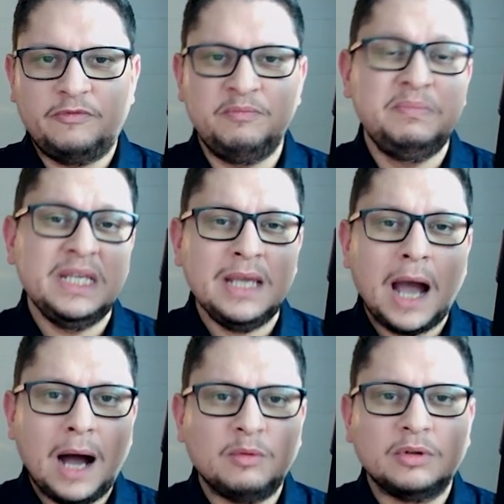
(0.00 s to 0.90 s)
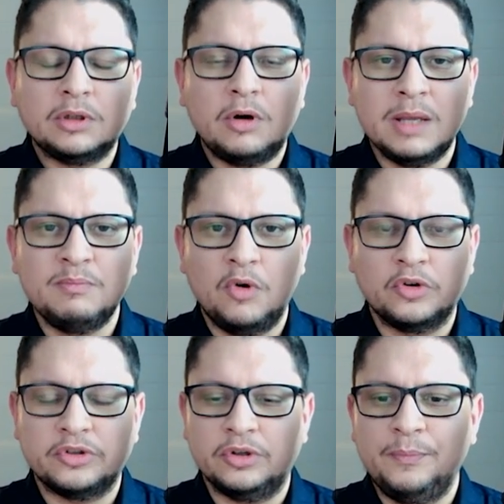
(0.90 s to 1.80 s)
be our
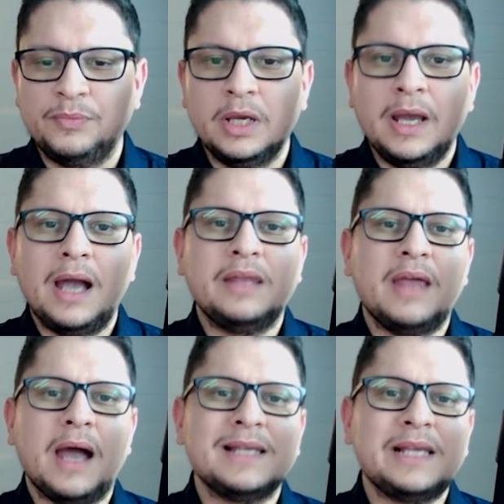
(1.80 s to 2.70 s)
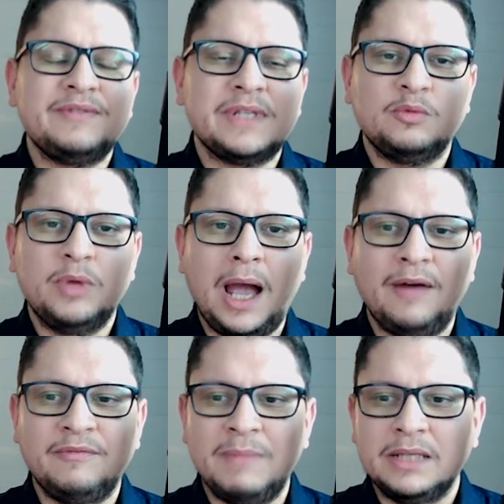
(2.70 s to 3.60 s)
importer? And as I've said, we
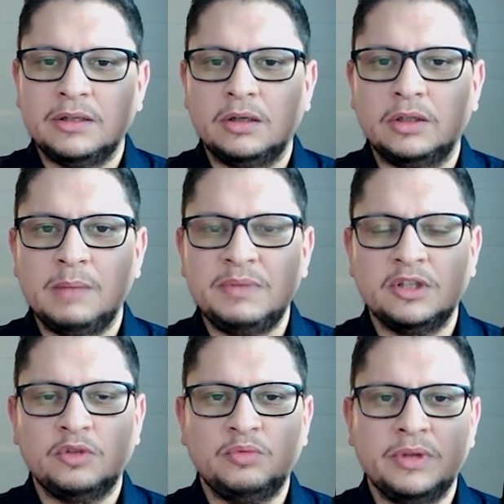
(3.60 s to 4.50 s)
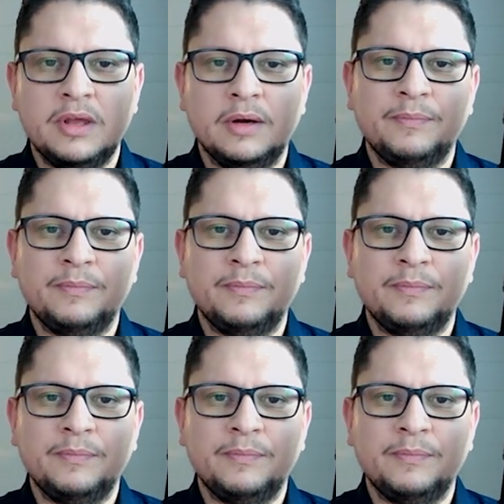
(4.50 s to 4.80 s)
have made an episode with